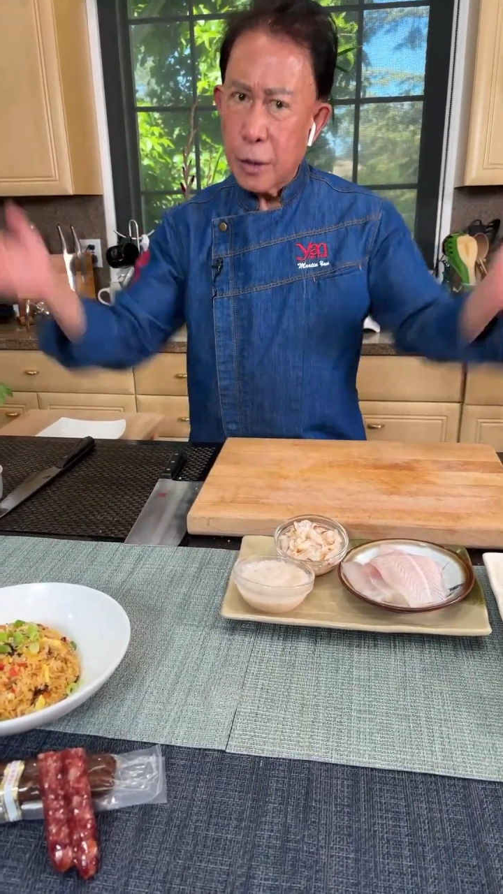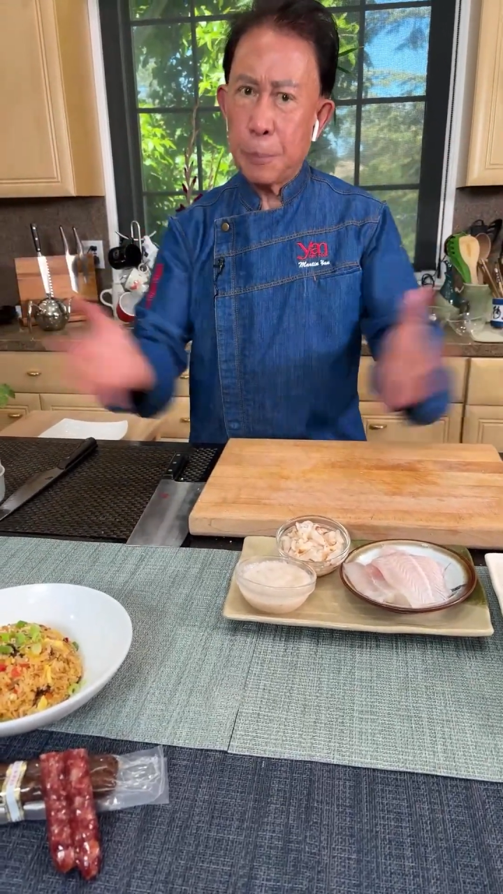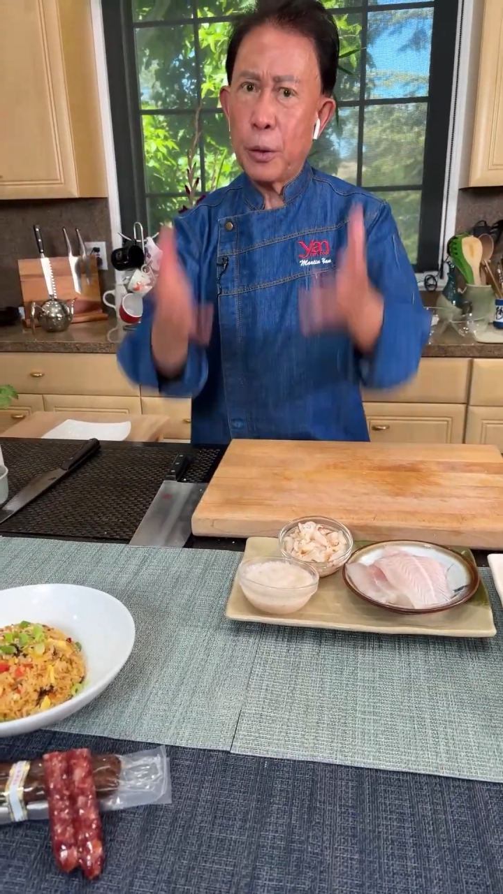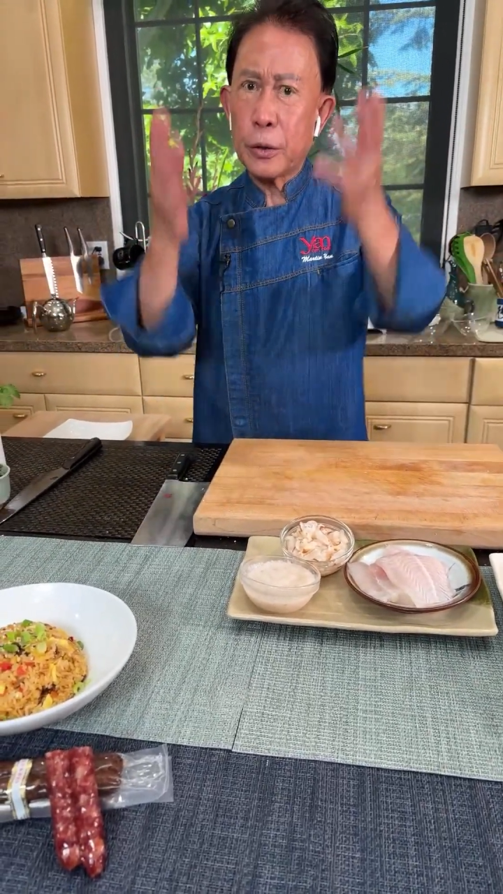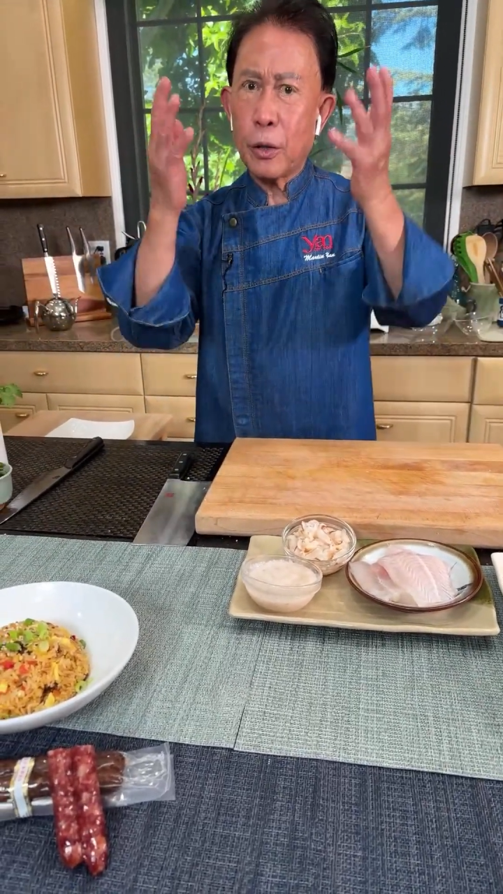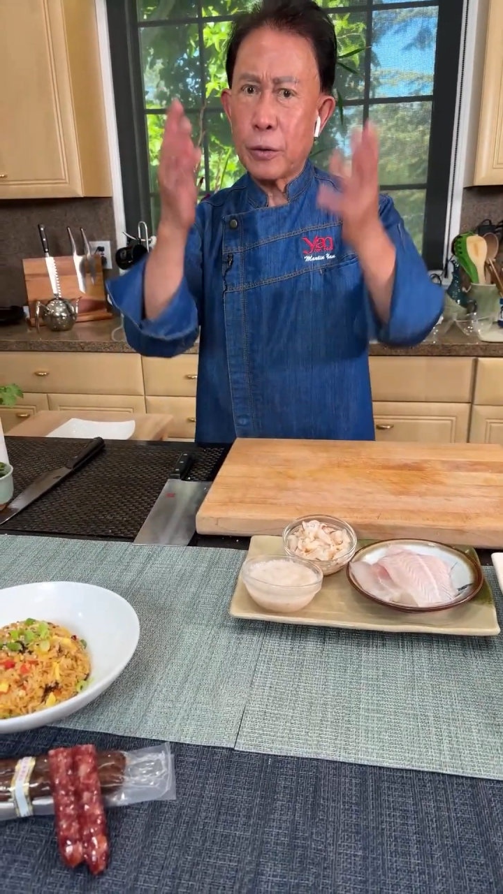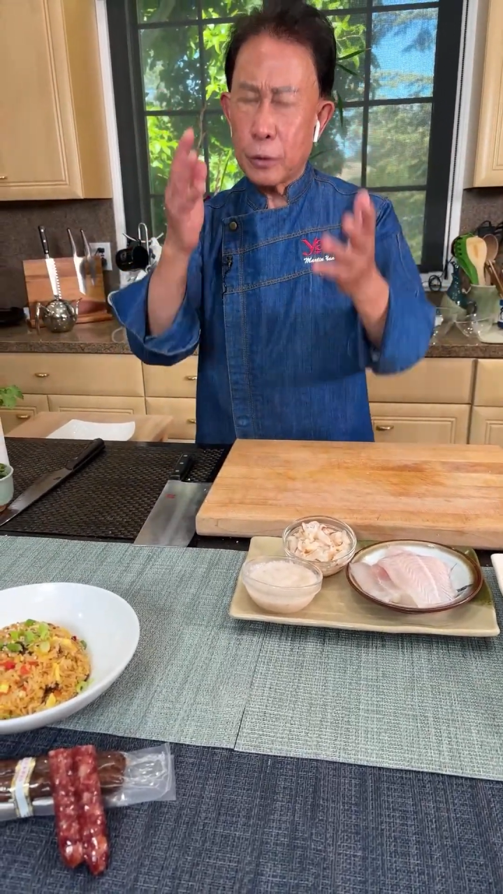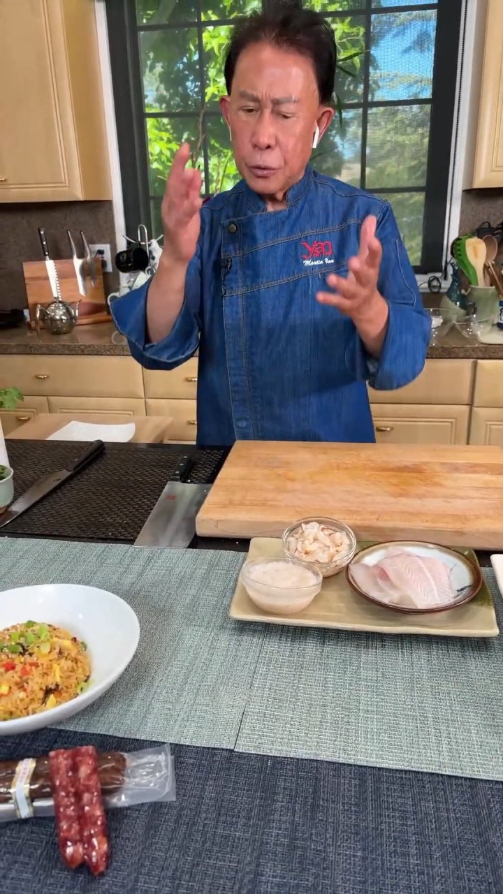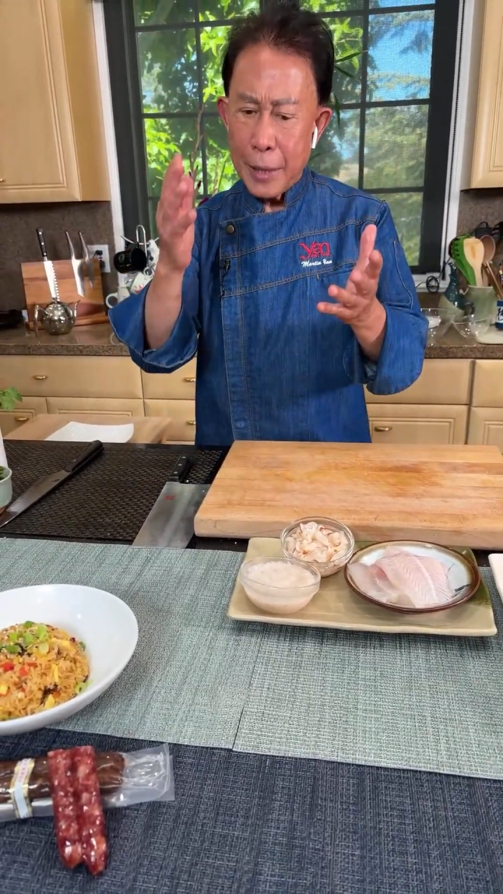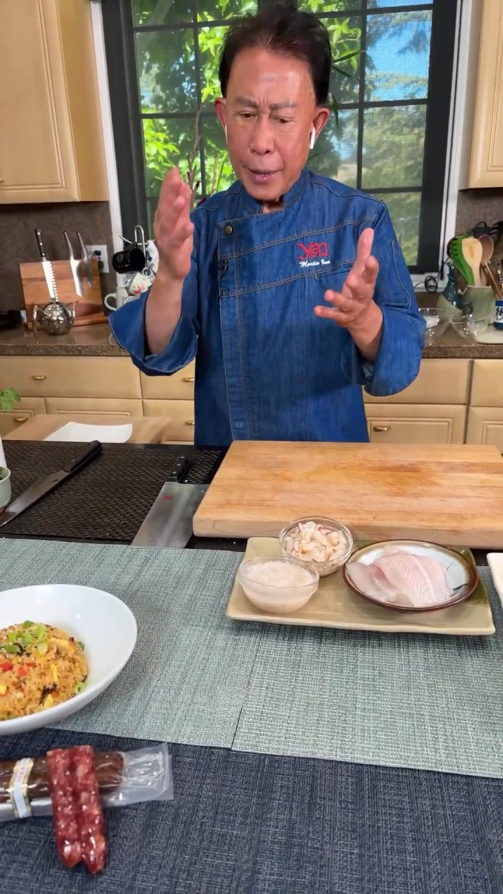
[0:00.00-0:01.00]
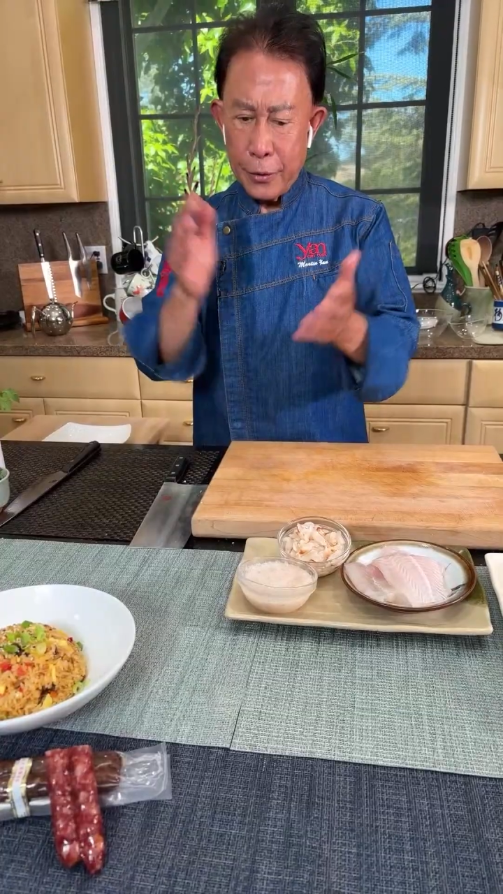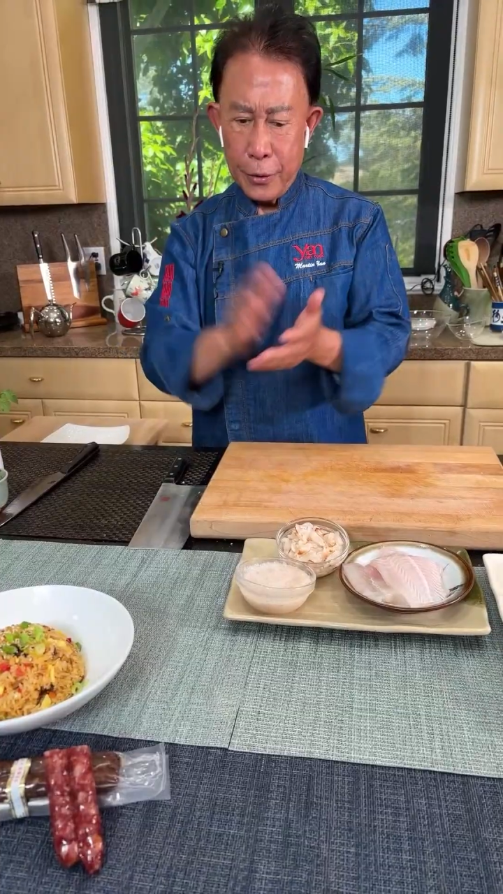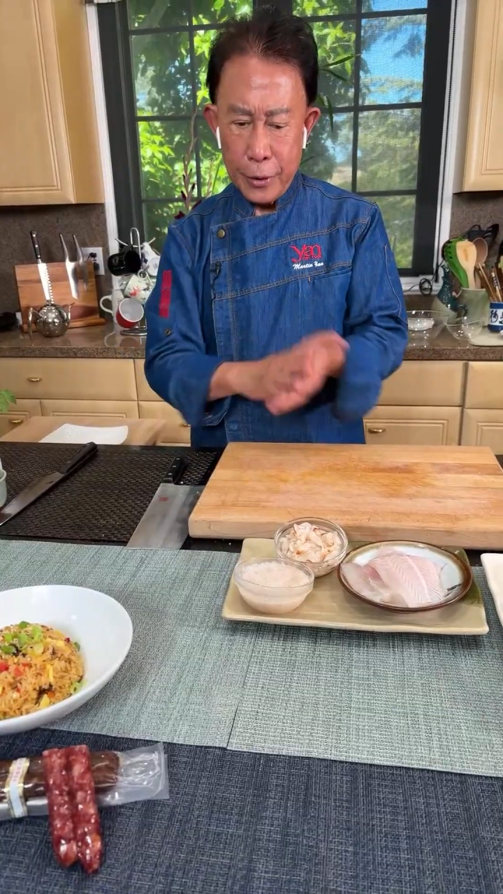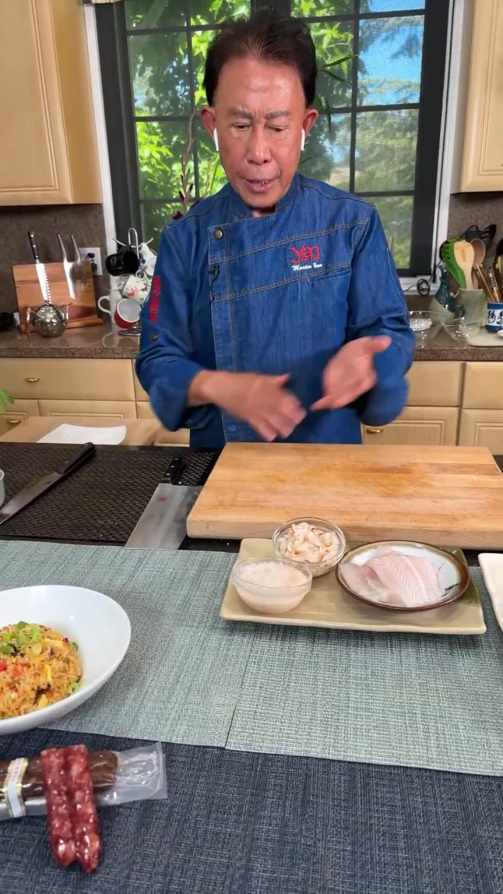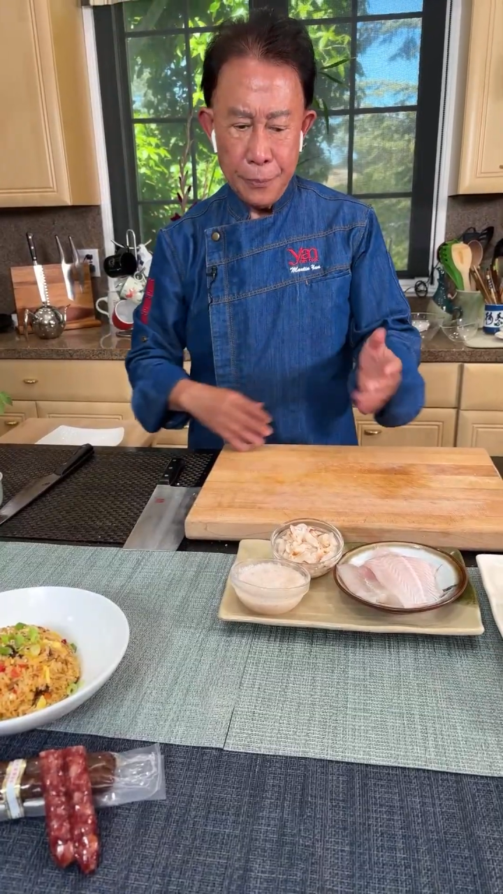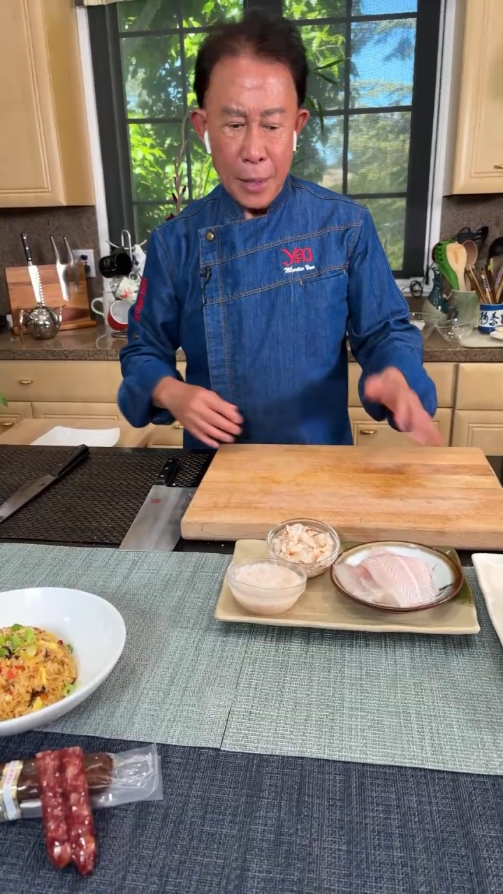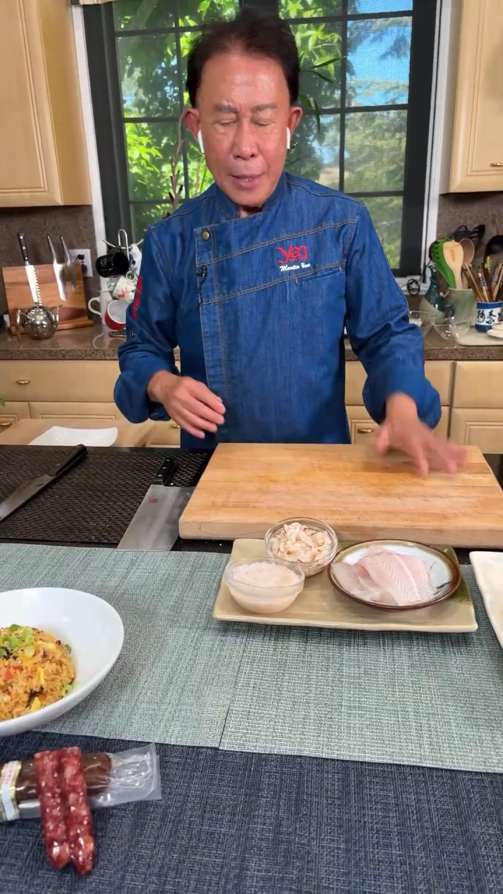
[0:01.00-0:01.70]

put it together, okay?